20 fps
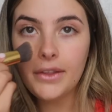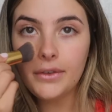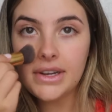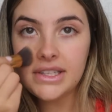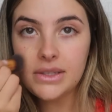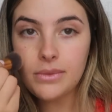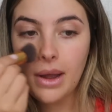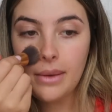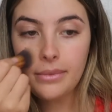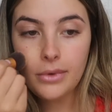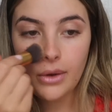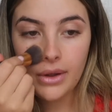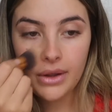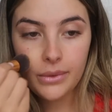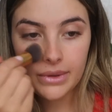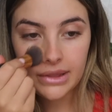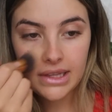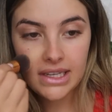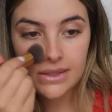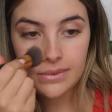and the reason why I'm
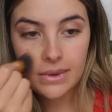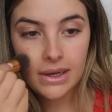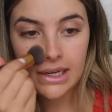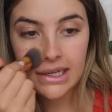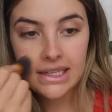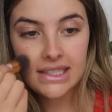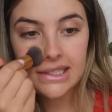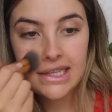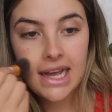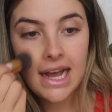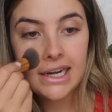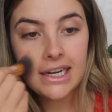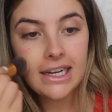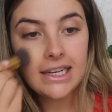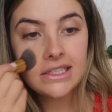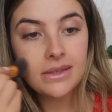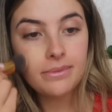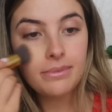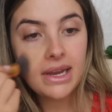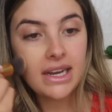going with this one is that it
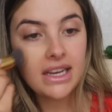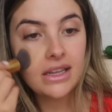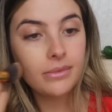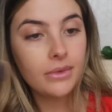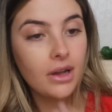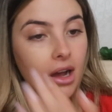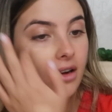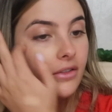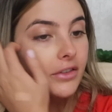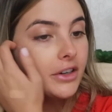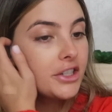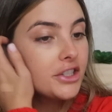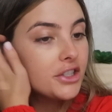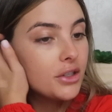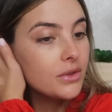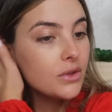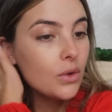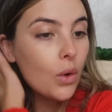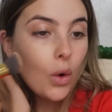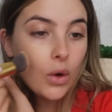is a medium coverage,
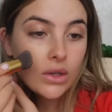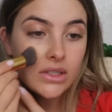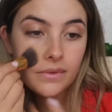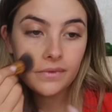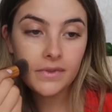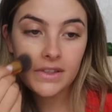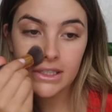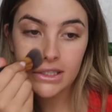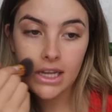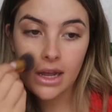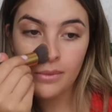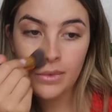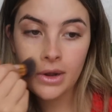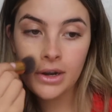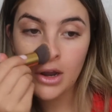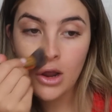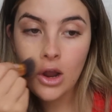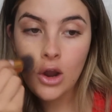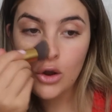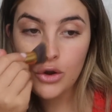so it's awesome for
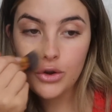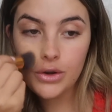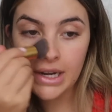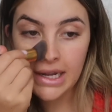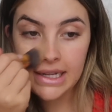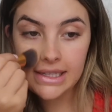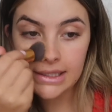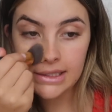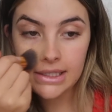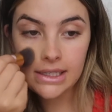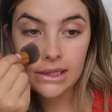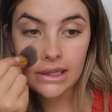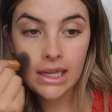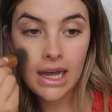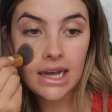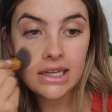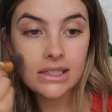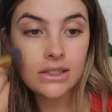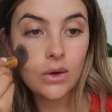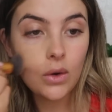someone who needs it to
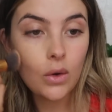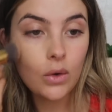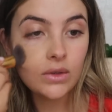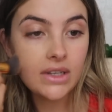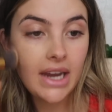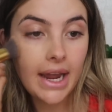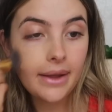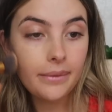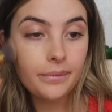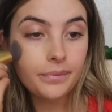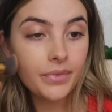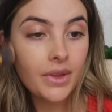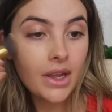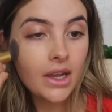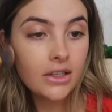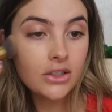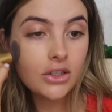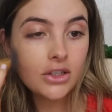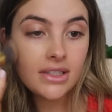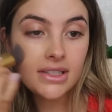last all day.
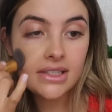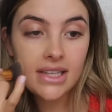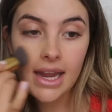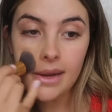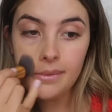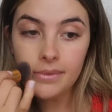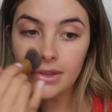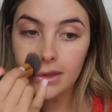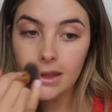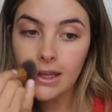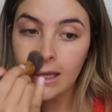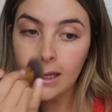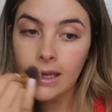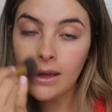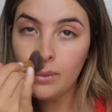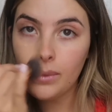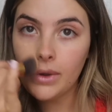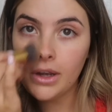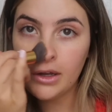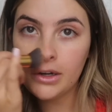So same
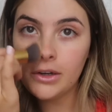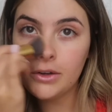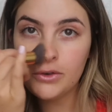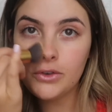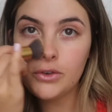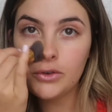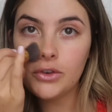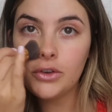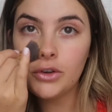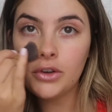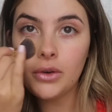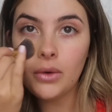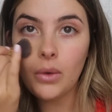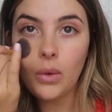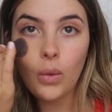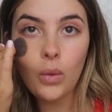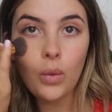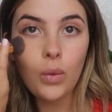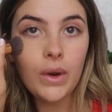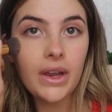thing we're going to
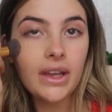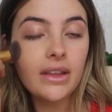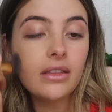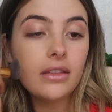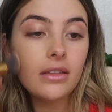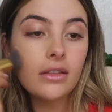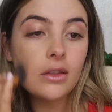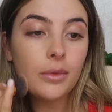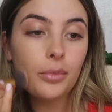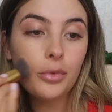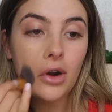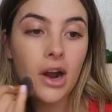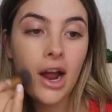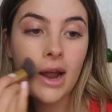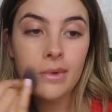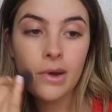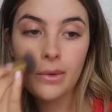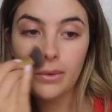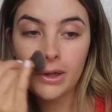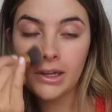do with the
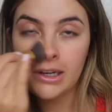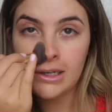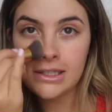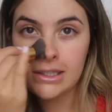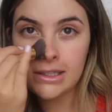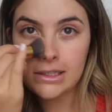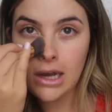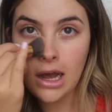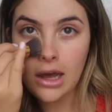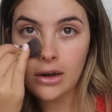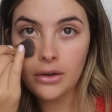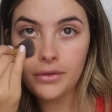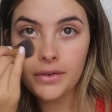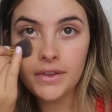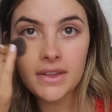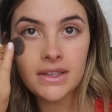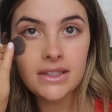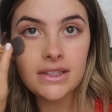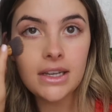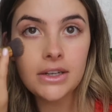primer. We're going to start off
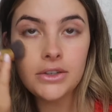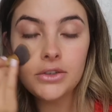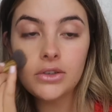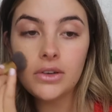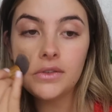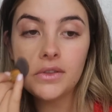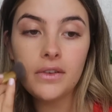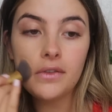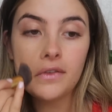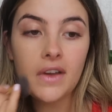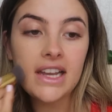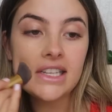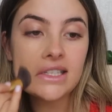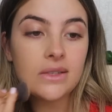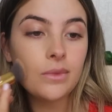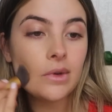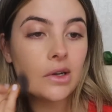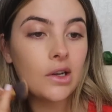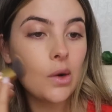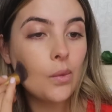in the center of the face
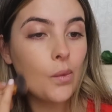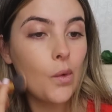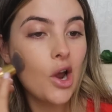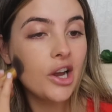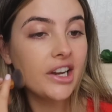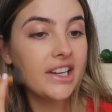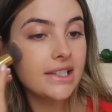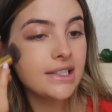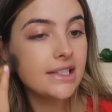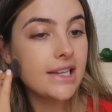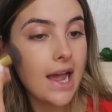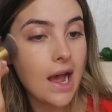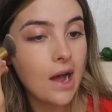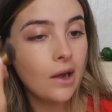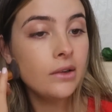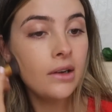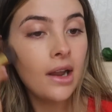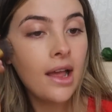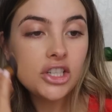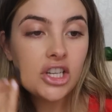and we're going to work it
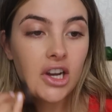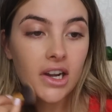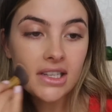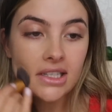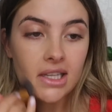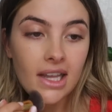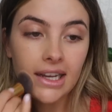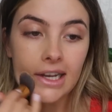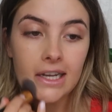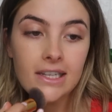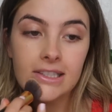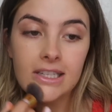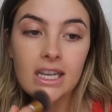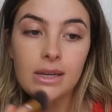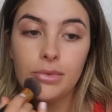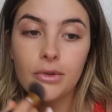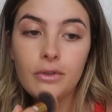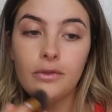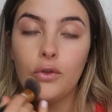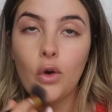down. Just like I
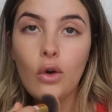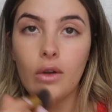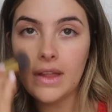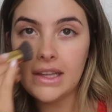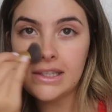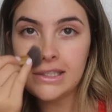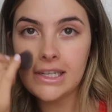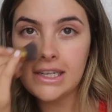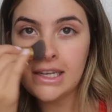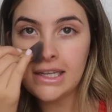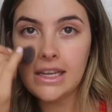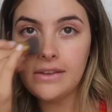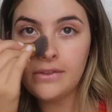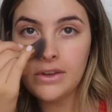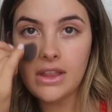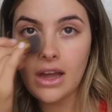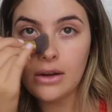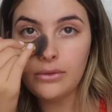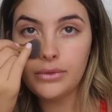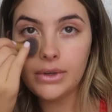said before, that's going to give
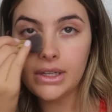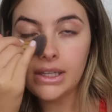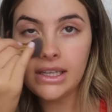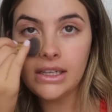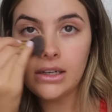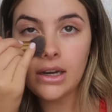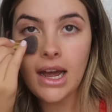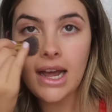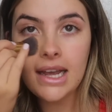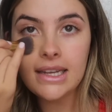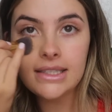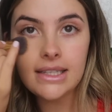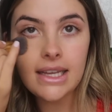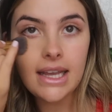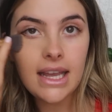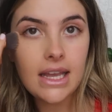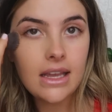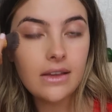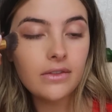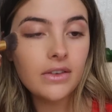you that really nice
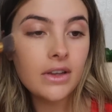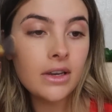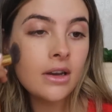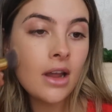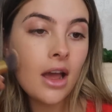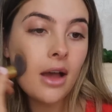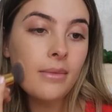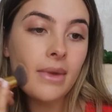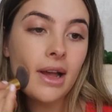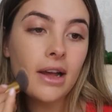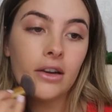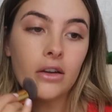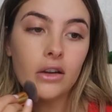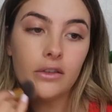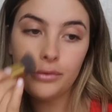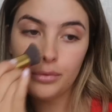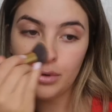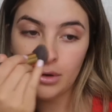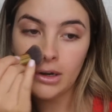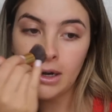even amount
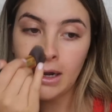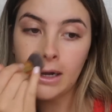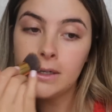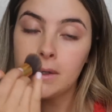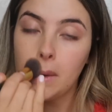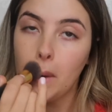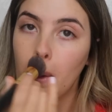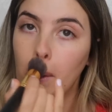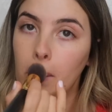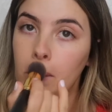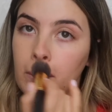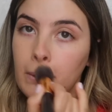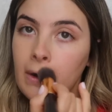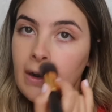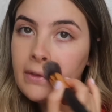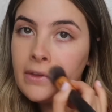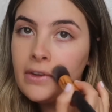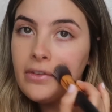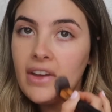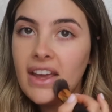of product all
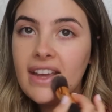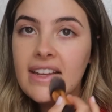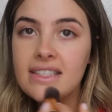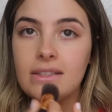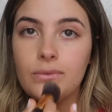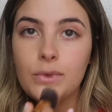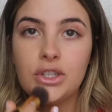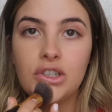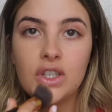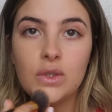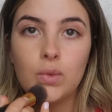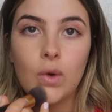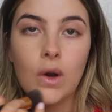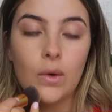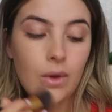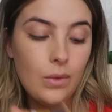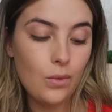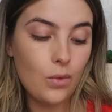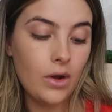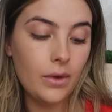around the face, which is
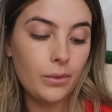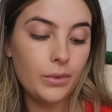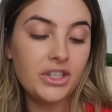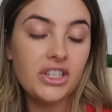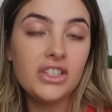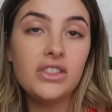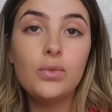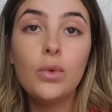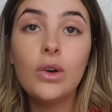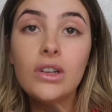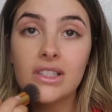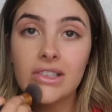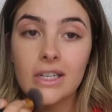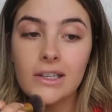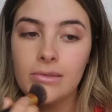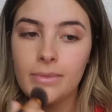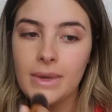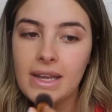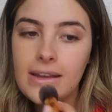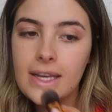what we want, which is what's
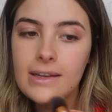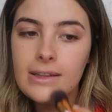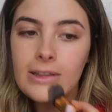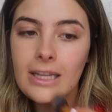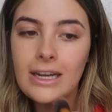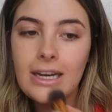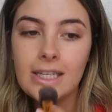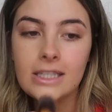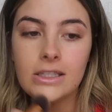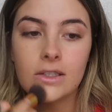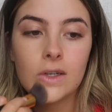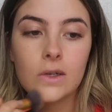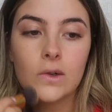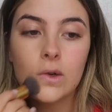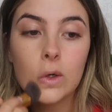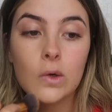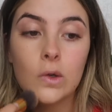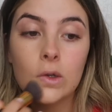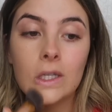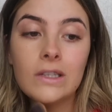going to make it last
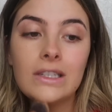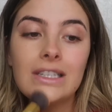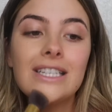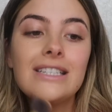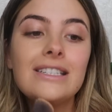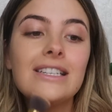all